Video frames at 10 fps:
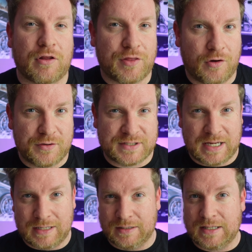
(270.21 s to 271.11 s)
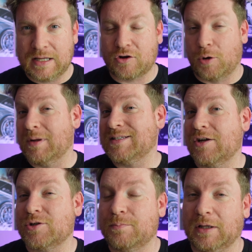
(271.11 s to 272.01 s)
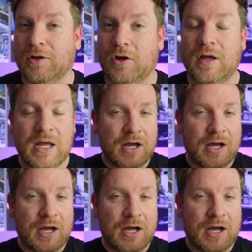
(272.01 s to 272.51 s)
thoughts in the comment section below,